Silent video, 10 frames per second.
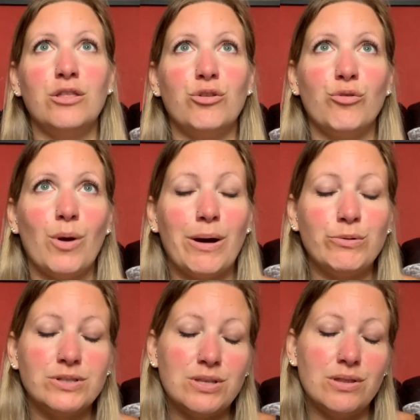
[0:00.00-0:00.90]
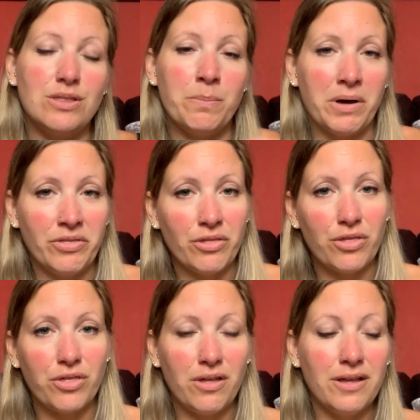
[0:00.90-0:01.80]
throughout the
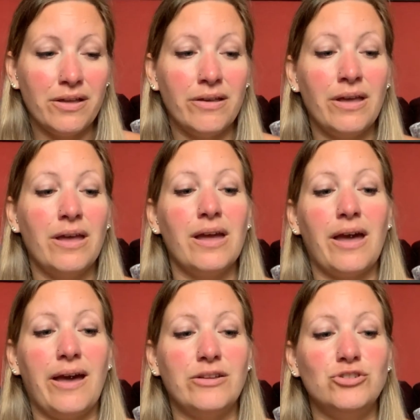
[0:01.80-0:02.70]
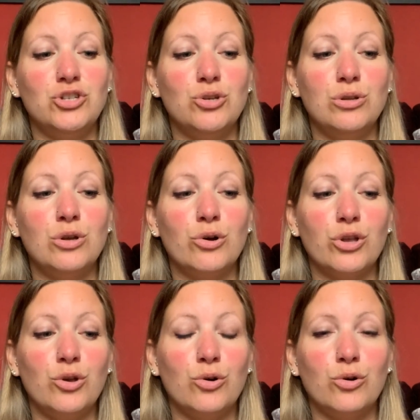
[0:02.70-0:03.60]
month, and you log
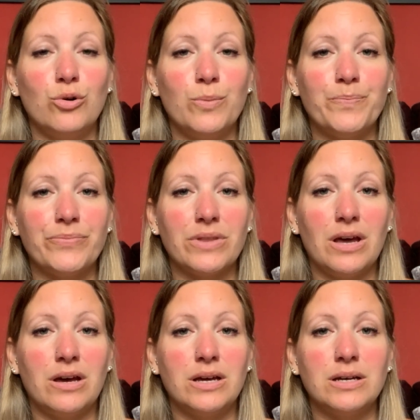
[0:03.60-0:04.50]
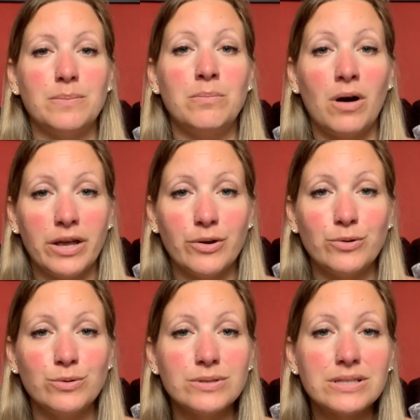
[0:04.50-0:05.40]
your
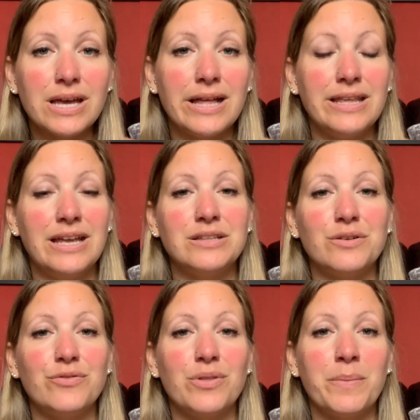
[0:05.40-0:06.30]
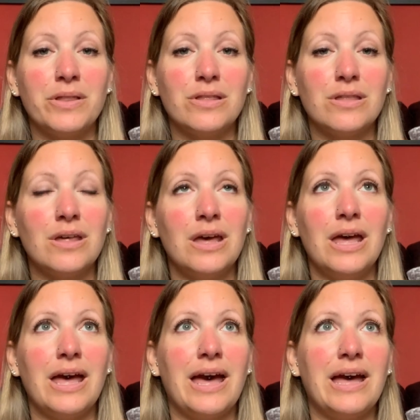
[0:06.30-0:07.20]
miles at the end of the month,
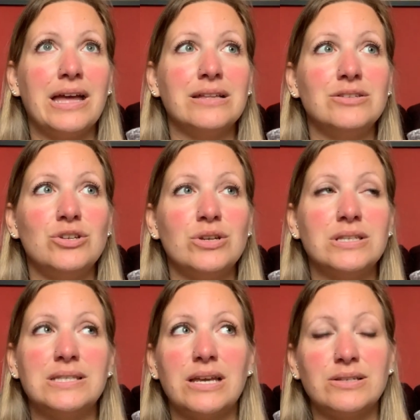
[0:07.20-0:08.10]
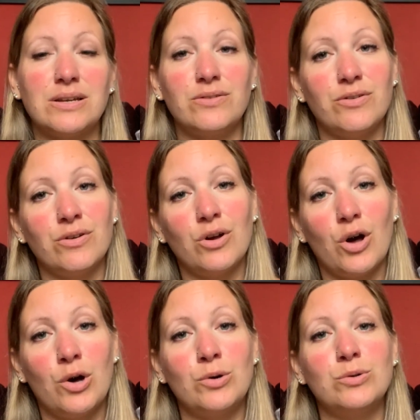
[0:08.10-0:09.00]
and you can set yourself different
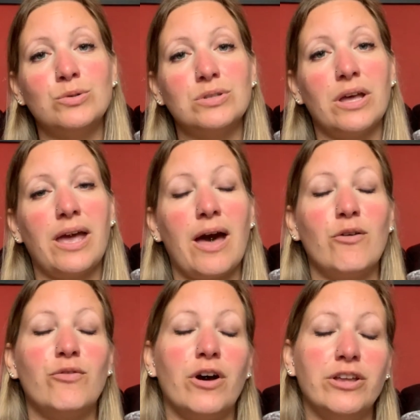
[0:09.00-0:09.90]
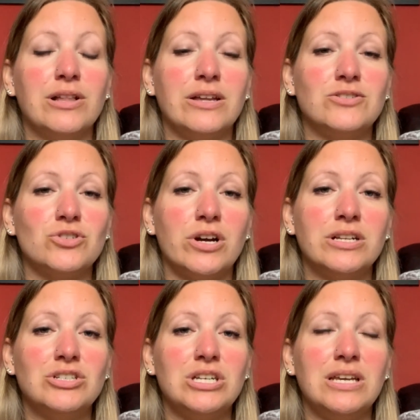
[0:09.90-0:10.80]
goals, like how far you'd like to try and
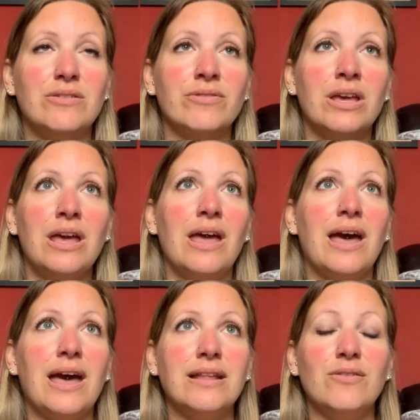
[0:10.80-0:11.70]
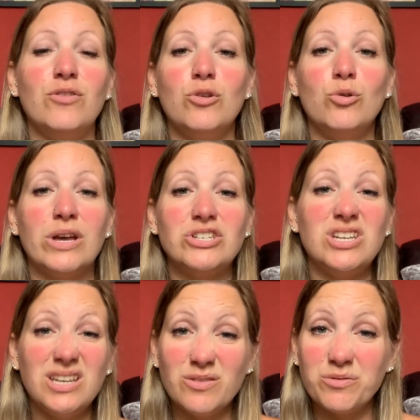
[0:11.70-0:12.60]
achieve. And if you
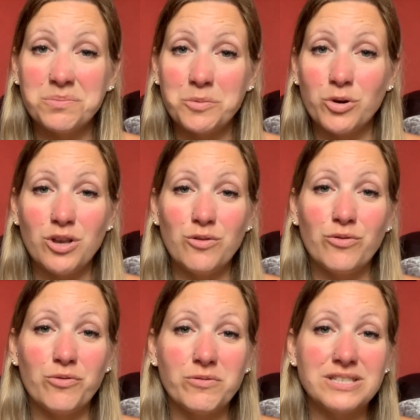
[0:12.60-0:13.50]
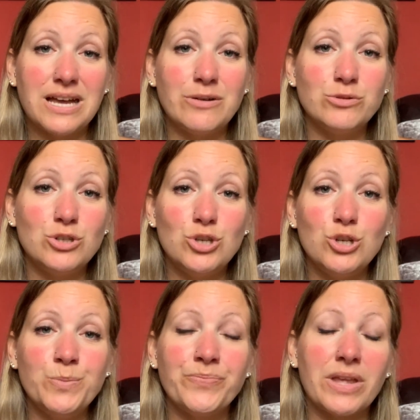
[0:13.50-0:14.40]
achieve what you've set out to
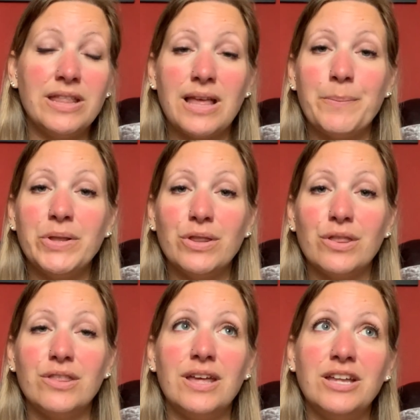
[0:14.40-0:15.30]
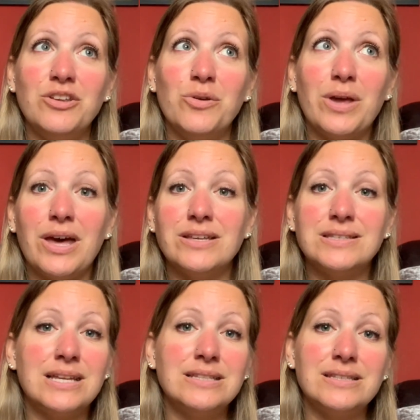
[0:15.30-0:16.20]
do in that month, then you get
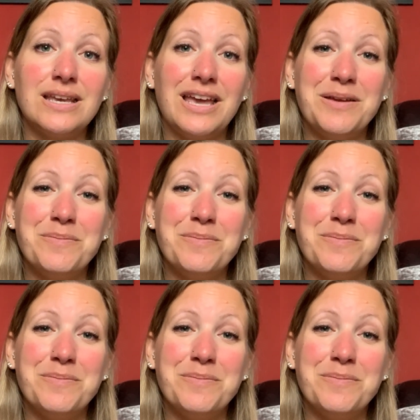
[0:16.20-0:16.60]
sent a